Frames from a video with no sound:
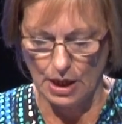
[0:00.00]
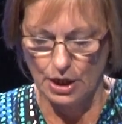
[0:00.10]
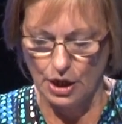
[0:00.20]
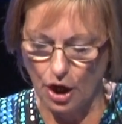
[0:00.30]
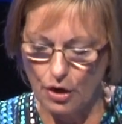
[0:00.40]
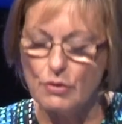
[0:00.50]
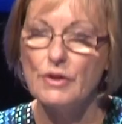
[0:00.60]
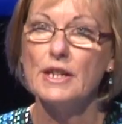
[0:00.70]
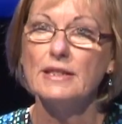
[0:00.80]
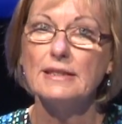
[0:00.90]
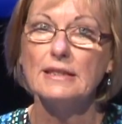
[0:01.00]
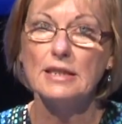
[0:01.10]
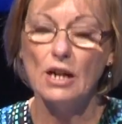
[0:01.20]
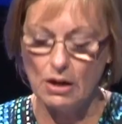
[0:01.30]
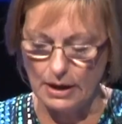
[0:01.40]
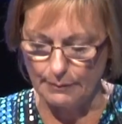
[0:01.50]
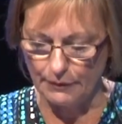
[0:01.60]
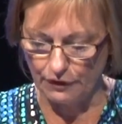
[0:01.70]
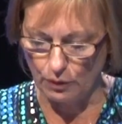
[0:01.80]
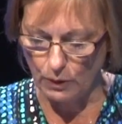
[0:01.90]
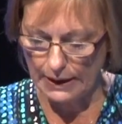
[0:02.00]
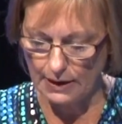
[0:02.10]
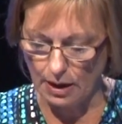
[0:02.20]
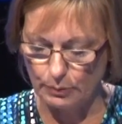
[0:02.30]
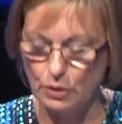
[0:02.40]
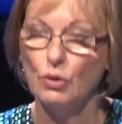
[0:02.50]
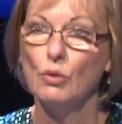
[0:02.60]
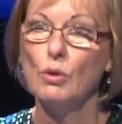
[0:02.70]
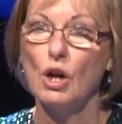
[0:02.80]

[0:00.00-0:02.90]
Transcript: No, this is a time for a wake-up call,